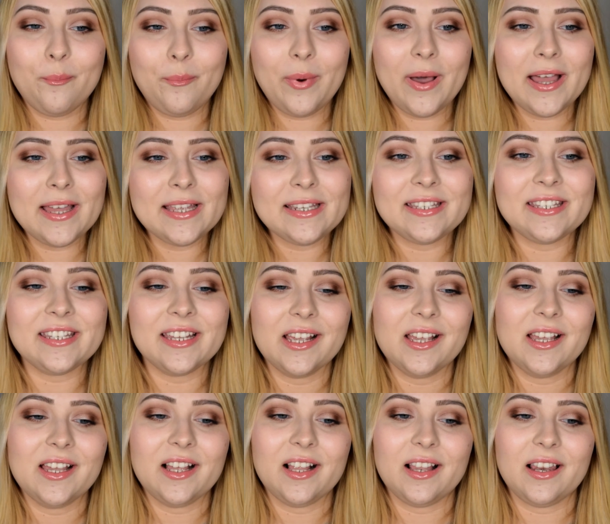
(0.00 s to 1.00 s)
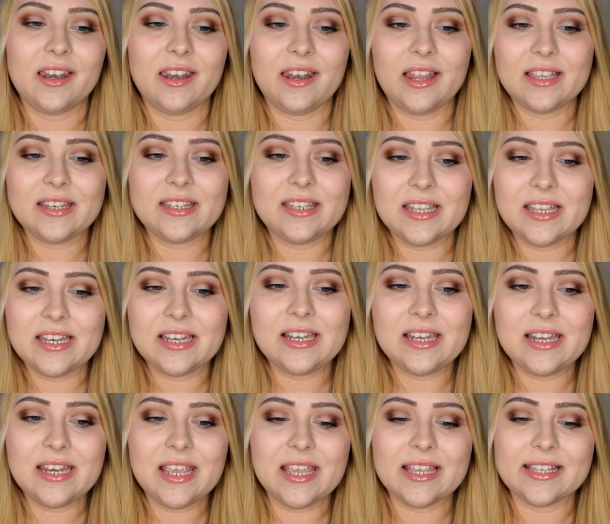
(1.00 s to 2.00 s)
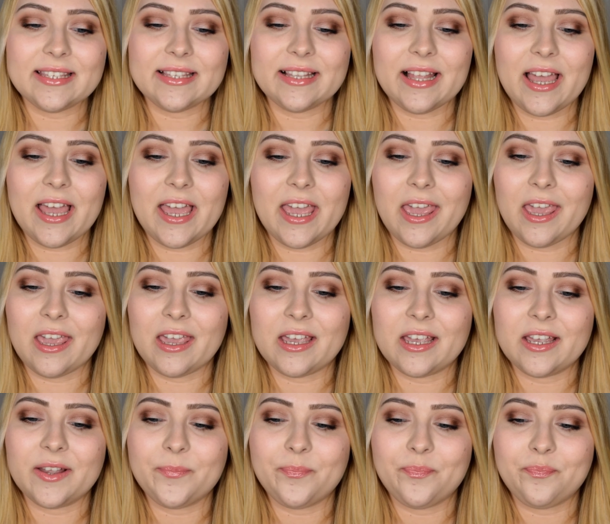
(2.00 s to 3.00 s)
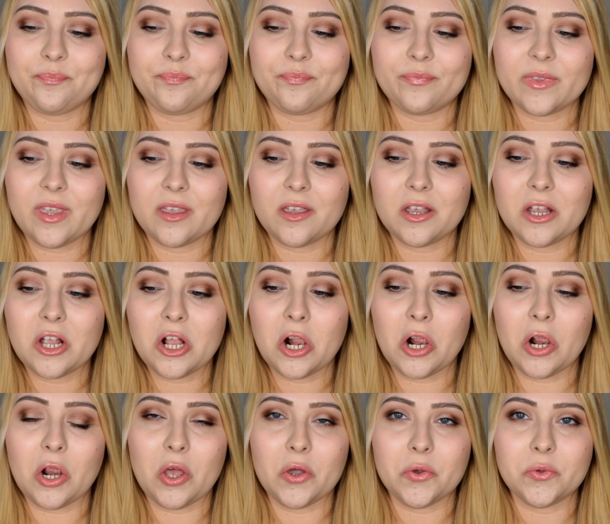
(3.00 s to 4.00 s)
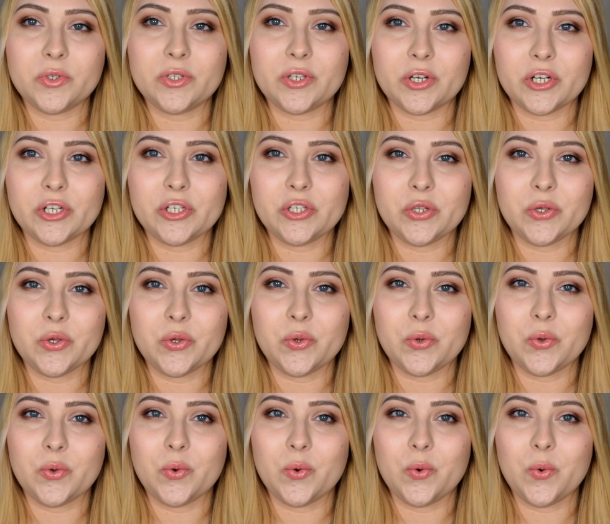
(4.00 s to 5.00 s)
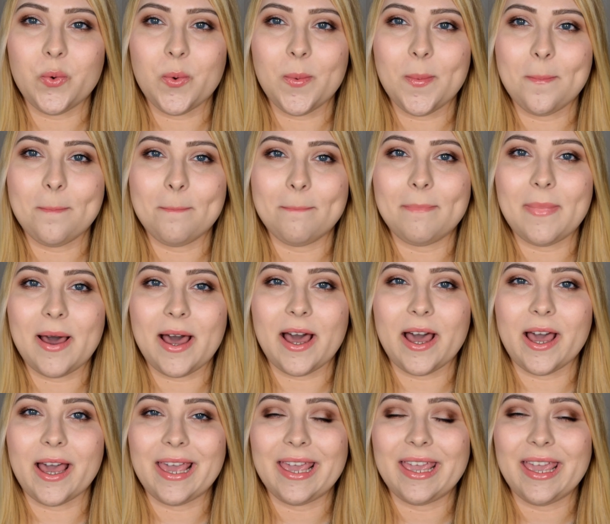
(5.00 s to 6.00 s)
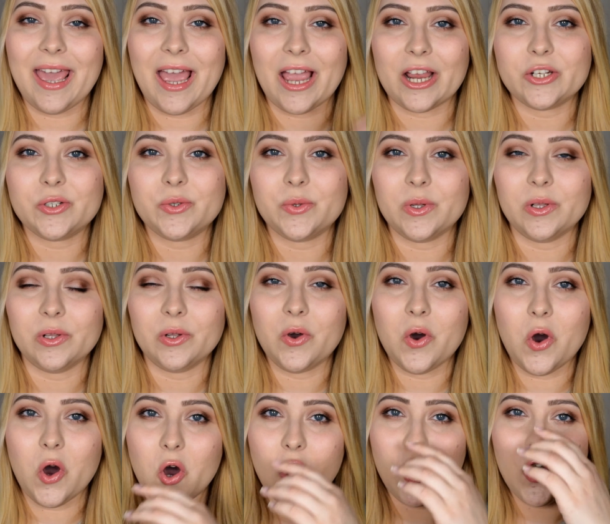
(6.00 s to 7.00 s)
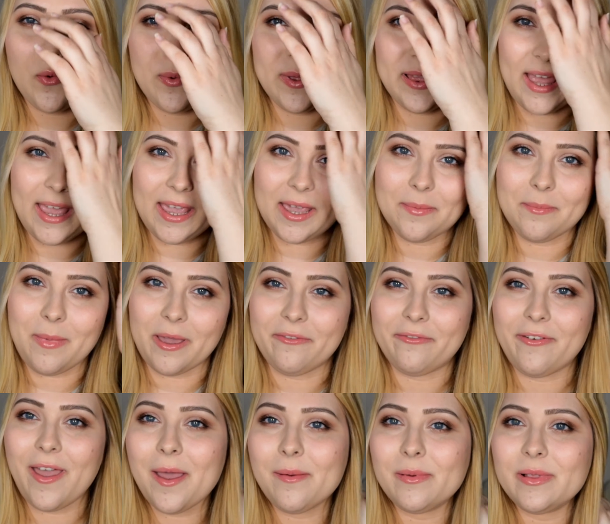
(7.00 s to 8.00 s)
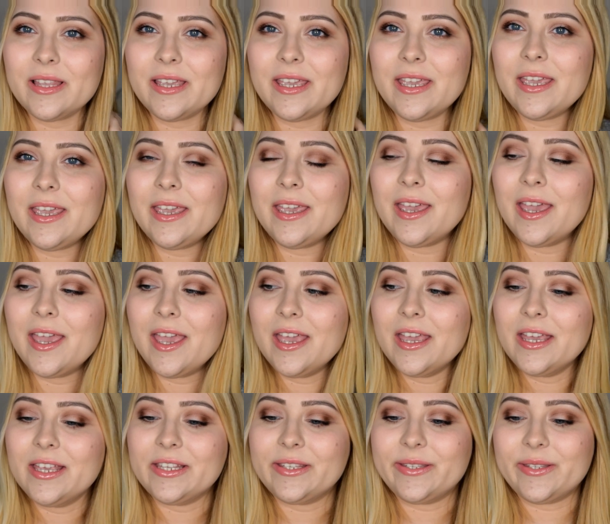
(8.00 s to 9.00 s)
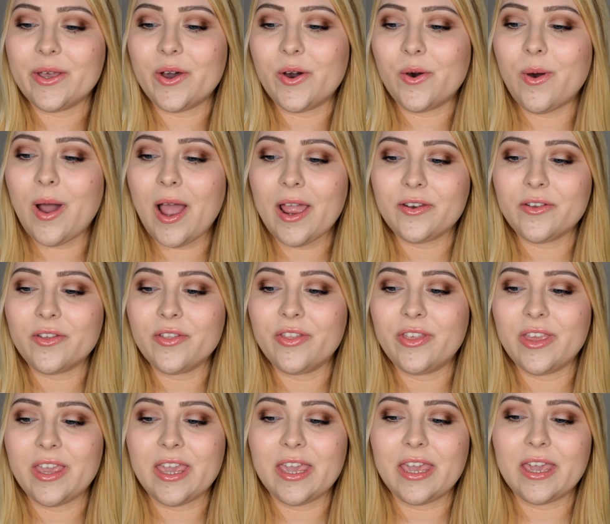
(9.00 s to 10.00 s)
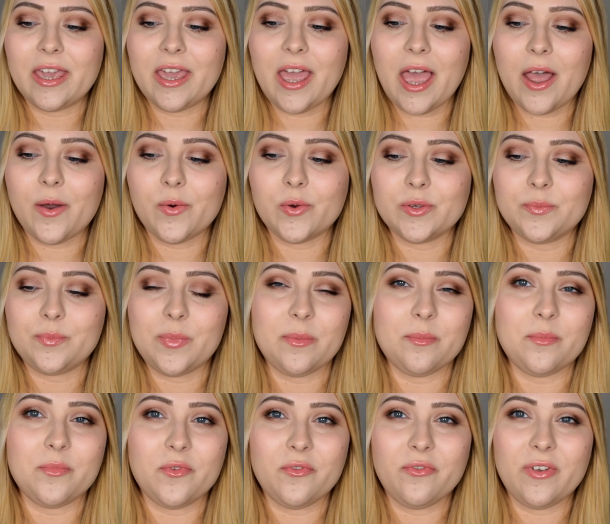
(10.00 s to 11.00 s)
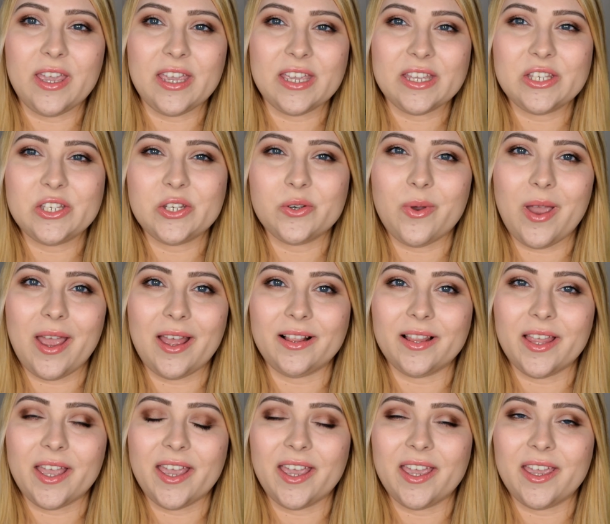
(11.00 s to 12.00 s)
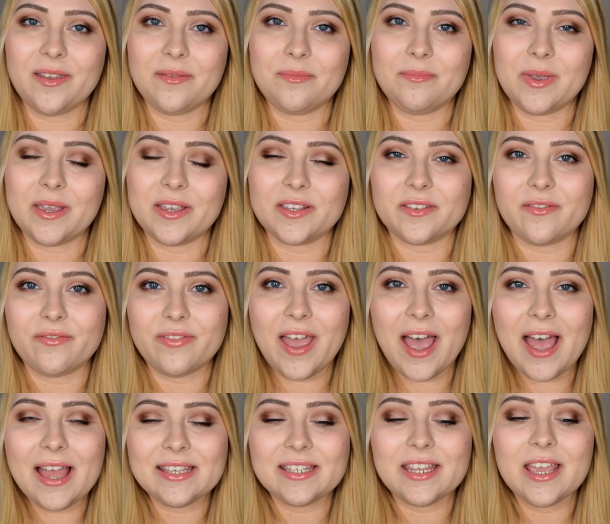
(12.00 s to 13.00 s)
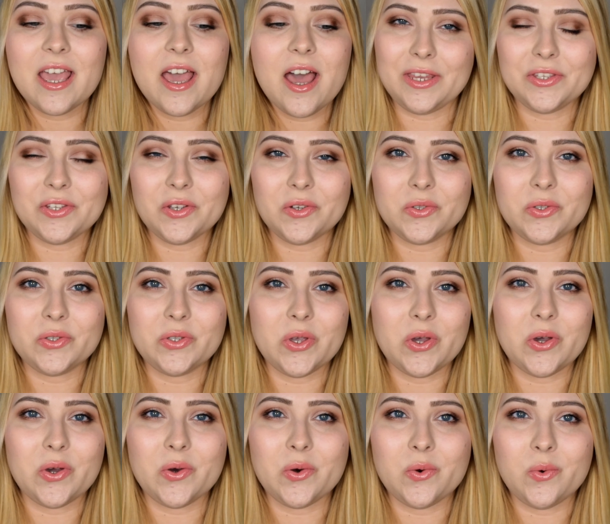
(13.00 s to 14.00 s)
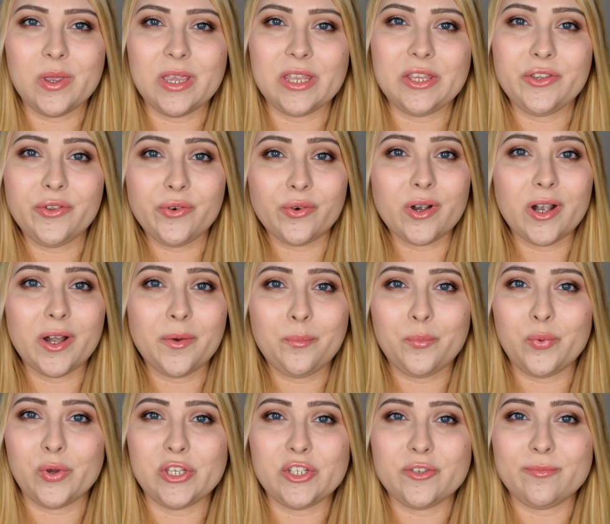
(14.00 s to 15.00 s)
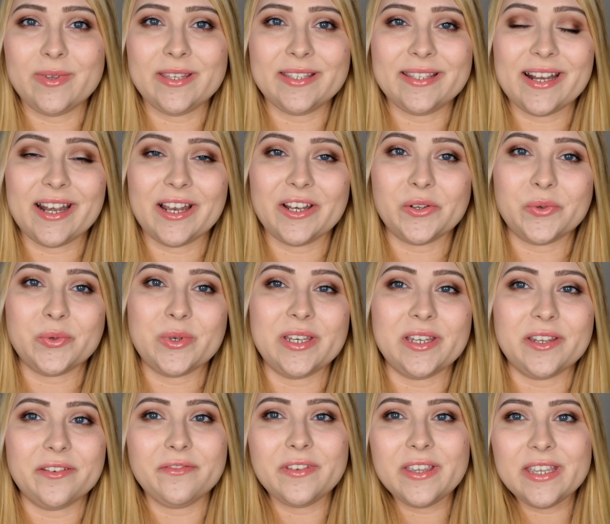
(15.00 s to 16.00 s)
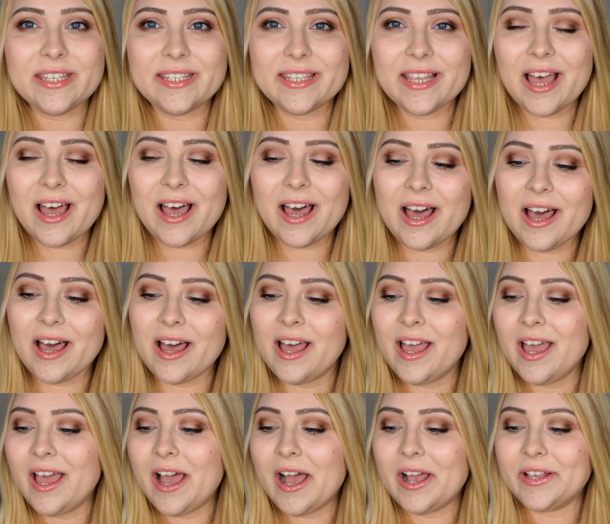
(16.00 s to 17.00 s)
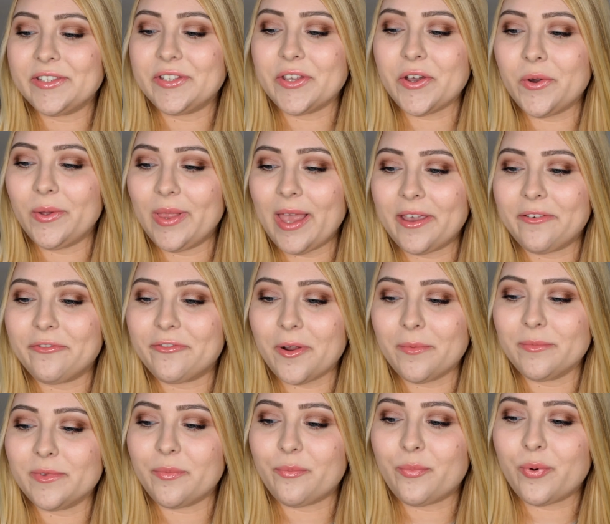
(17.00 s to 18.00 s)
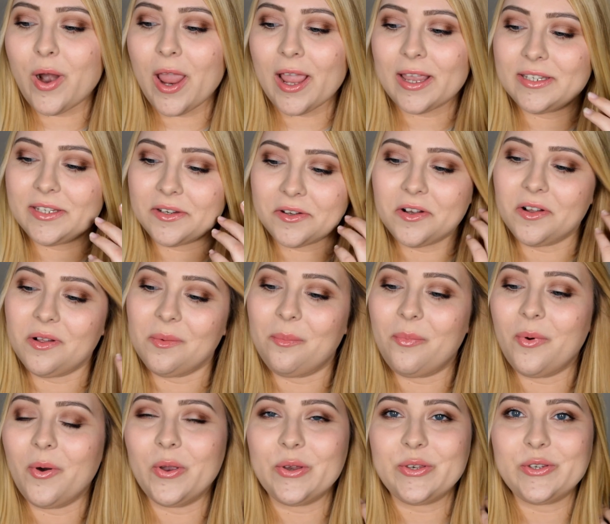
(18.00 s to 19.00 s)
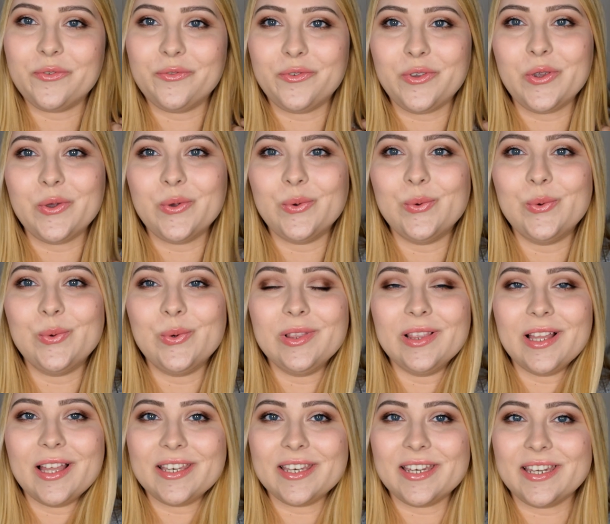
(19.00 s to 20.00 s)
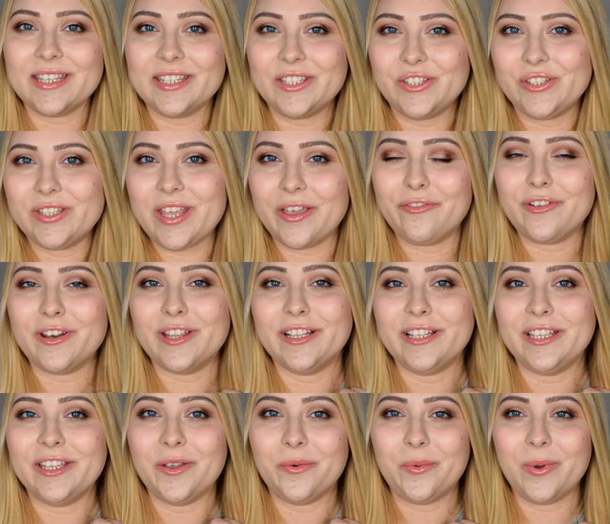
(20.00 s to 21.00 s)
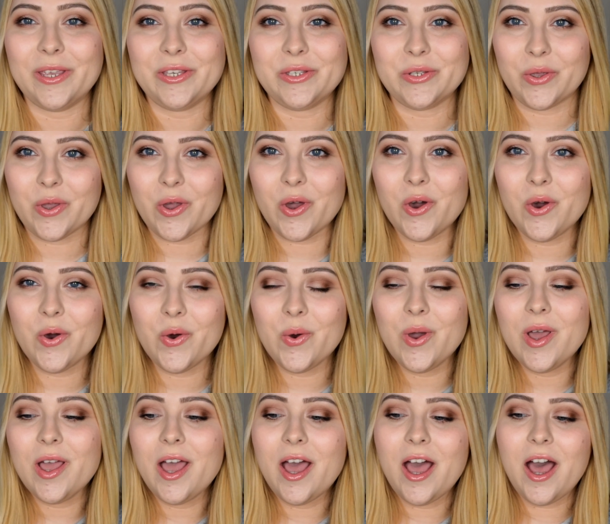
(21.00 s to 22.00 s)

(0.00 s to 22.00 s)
But London is like closer to my actual home, like my family, so I don't think I would be moving to LA because of that. It's also in Europe, which means that I don't need a visa, so like from the practical point of view, London is definitely the way to go.